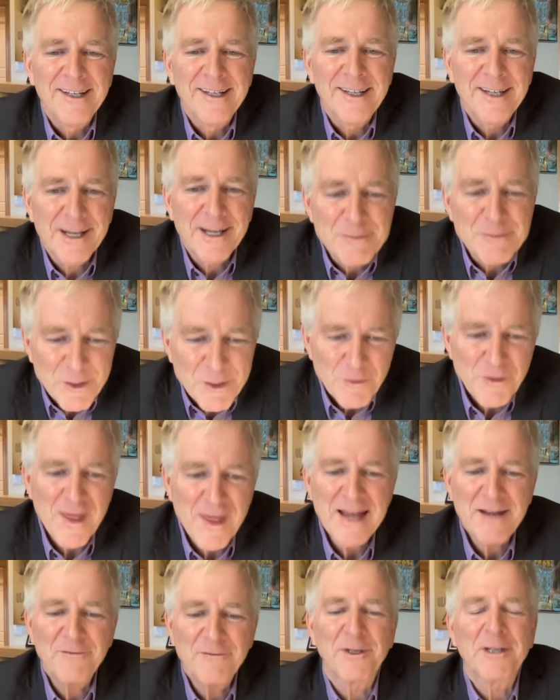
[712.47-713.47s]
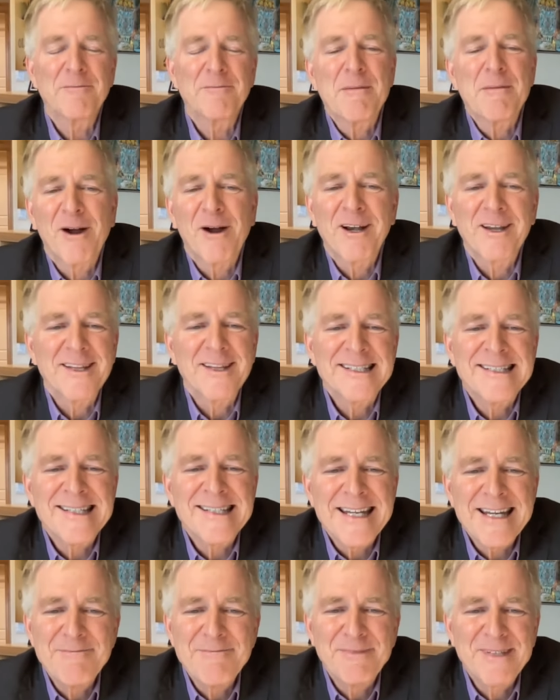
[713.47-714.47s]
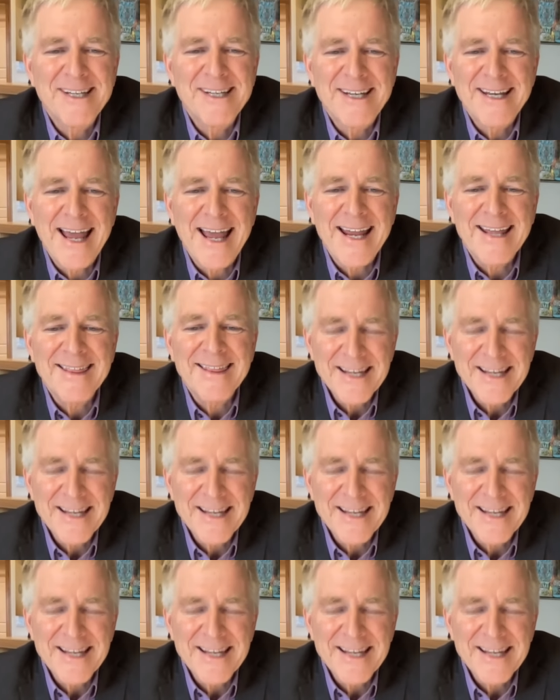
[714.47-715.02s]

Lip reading: And I'm so thankful to be part of this team today.